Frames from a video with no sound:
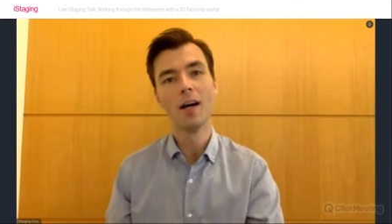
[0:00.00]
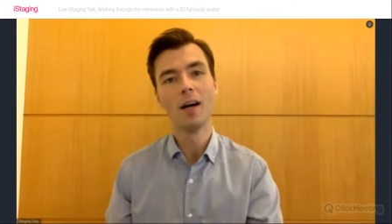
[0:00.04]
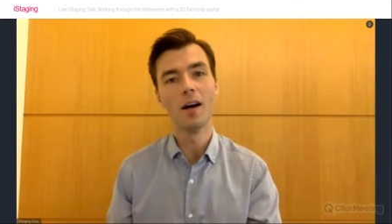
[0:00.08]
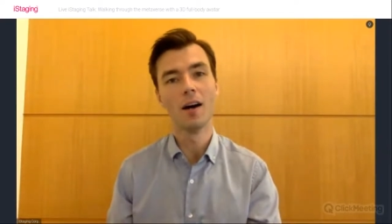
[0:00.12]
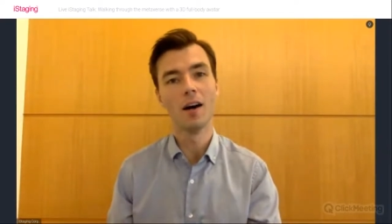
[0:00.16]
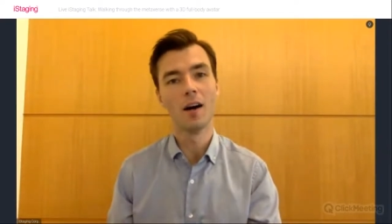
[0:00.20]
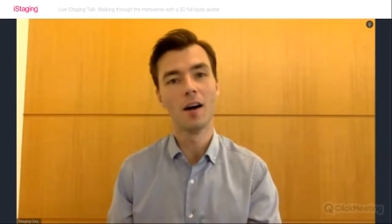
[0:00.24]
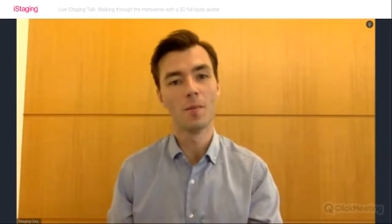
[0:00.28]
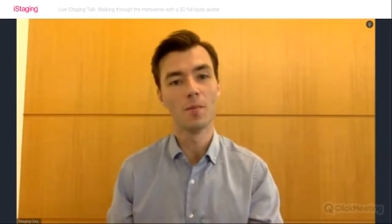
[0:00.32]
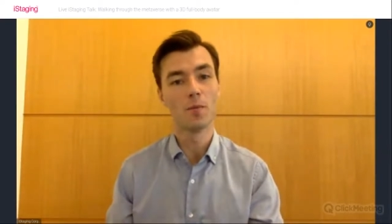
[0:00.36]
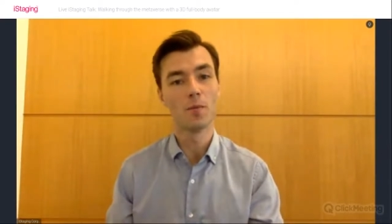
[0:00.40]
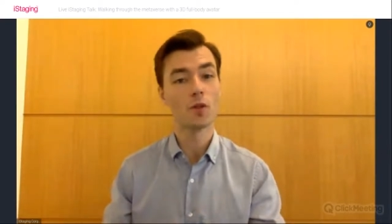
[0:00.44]

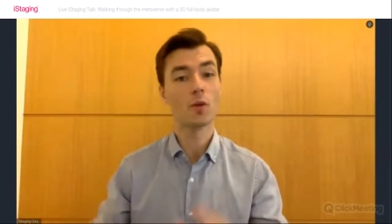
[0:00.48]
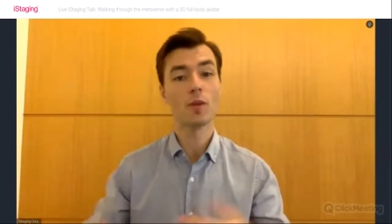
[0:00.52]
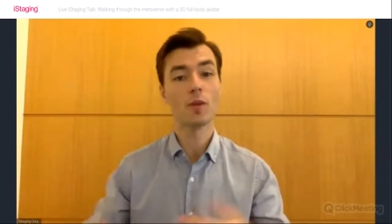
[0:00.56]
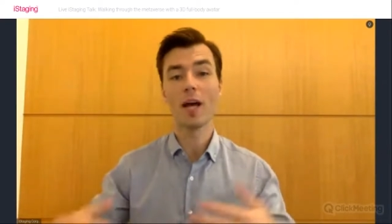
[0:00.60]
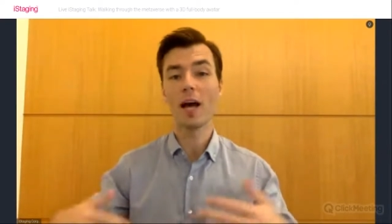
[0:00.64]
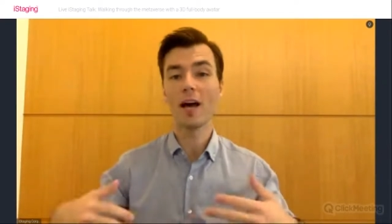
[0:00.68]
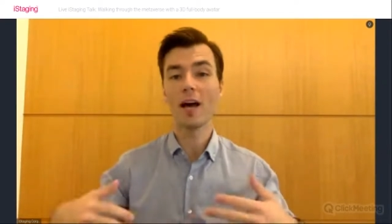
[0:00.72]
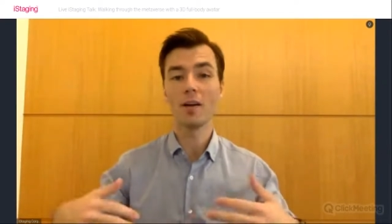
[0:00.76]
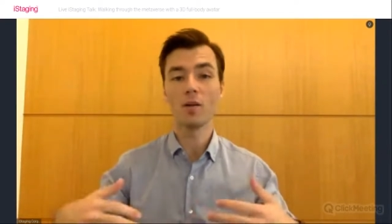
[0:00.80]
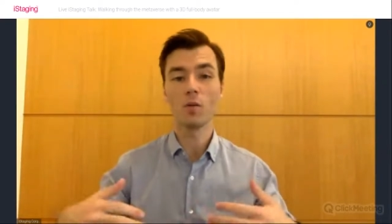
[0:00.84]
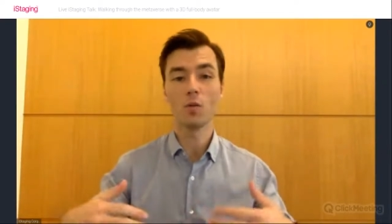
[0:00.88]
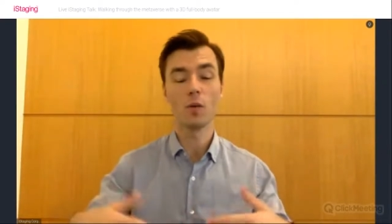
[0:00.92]
So
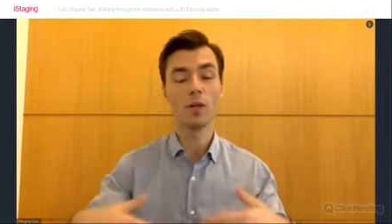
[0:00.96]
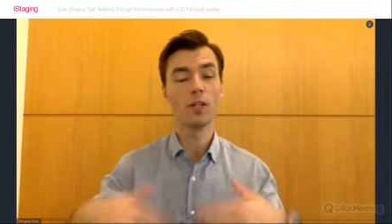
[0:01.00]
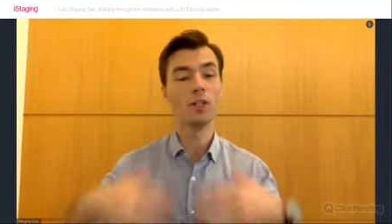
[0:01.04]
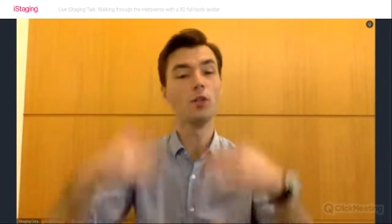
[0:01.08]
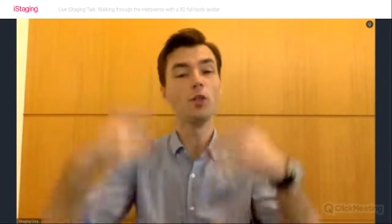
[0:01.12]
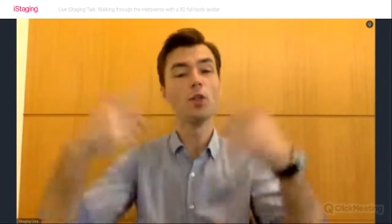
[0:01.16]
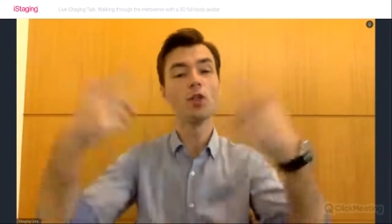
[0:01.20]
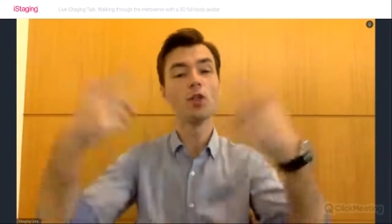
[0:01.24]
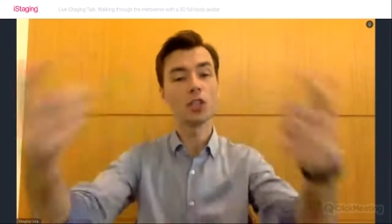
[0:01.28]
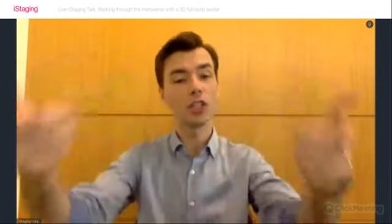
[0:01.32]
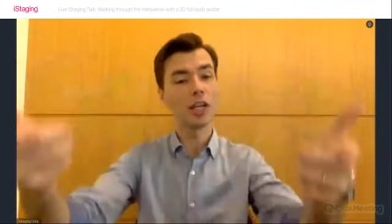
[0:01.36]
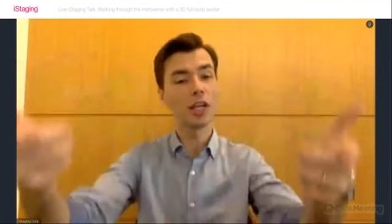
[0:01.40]
that when
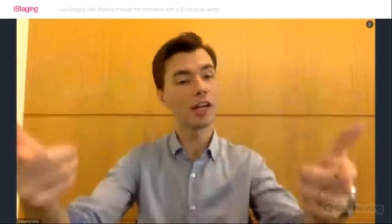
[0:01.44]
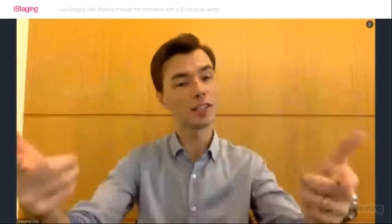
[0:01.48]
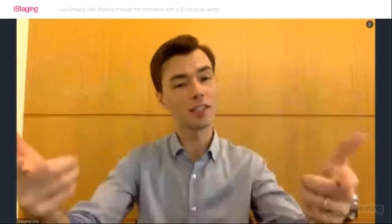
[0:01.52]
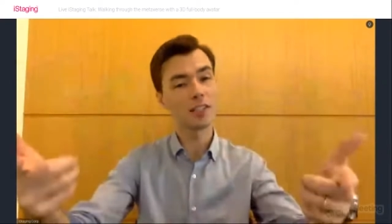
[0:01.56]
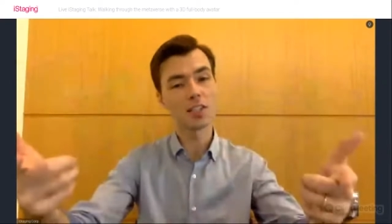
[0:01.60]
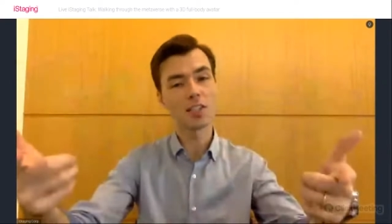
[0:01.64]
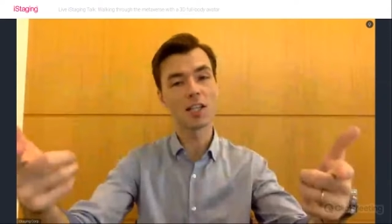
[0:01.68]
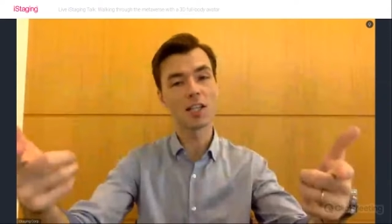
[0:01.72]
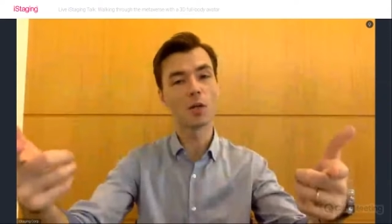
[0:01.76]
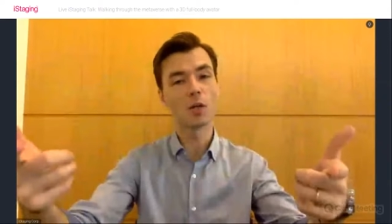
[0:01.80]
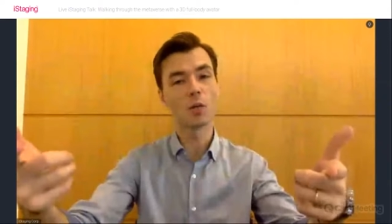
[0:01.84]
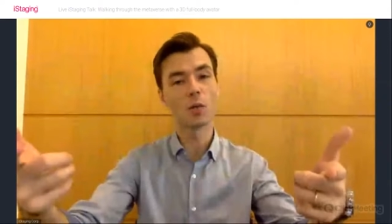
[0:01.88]
you share
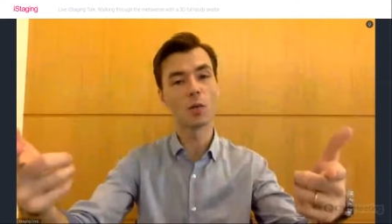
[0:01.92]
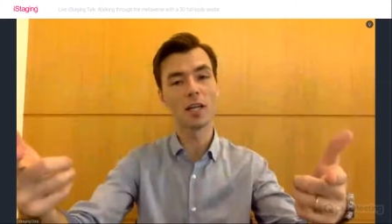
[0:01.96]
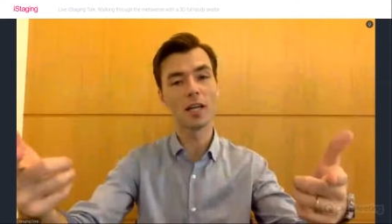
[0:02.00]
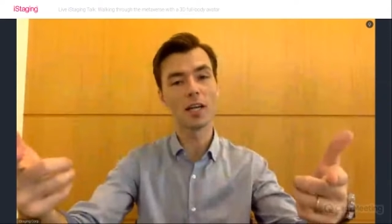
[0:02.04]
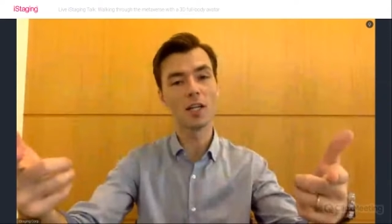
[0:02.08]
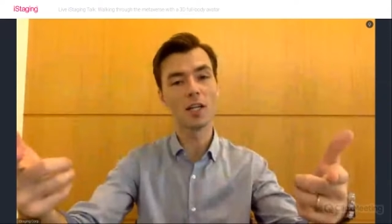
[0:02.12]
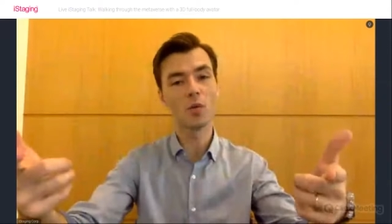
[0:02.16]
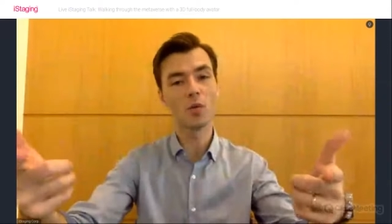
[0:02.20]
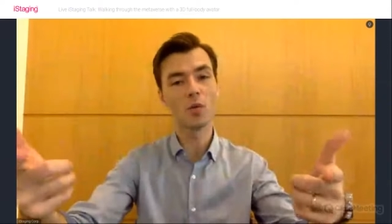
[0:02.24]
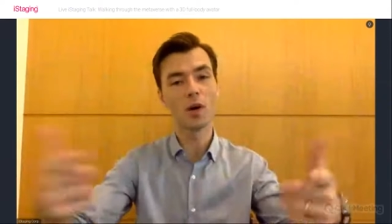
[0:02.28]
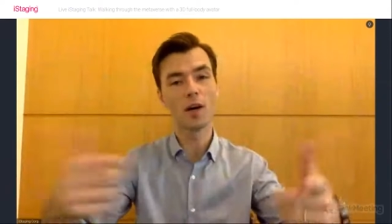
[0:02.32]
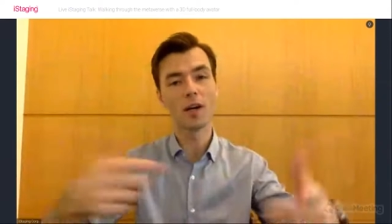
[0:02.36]
this link with
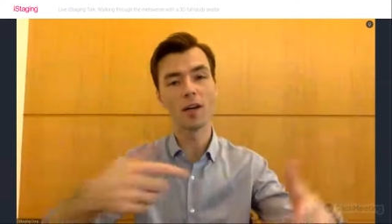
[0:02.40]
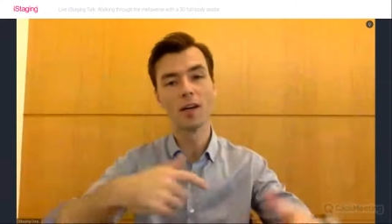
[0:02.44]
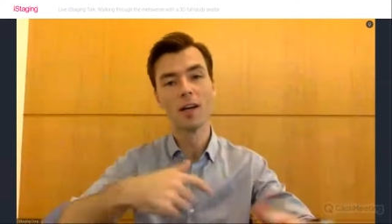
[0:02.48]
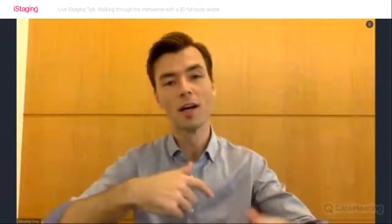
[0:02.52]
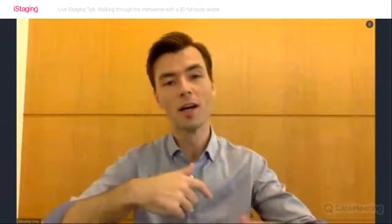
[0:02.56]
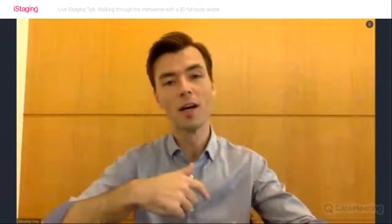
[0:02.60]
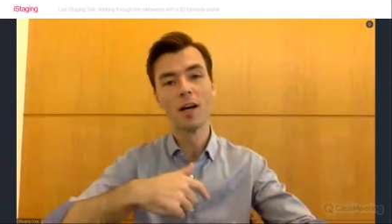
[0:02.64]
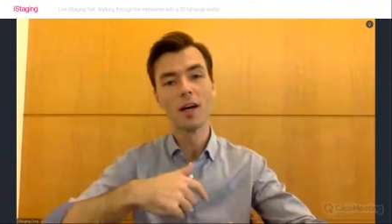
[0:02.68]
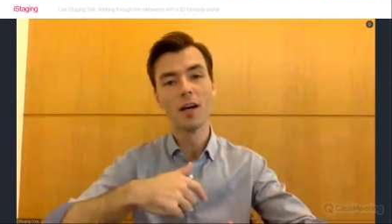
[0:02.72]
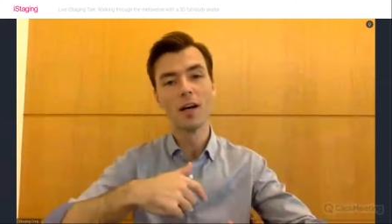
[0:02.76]
anyone,